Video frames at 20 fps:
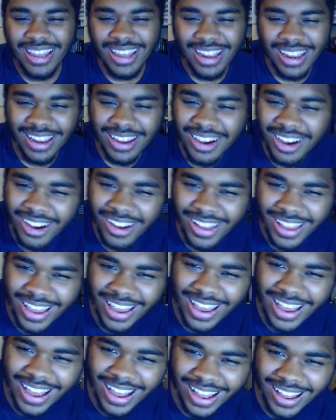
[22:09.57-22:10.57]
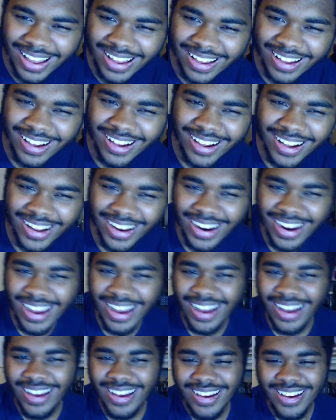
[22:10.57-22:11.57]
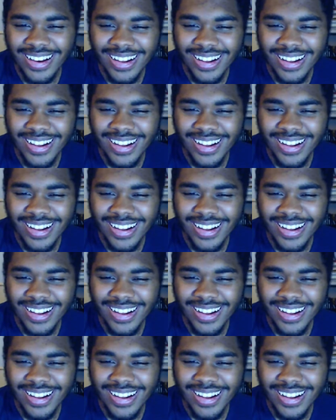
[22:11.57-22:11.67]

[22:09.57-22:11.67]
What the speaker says: Oh, yeah. Oh, yeah.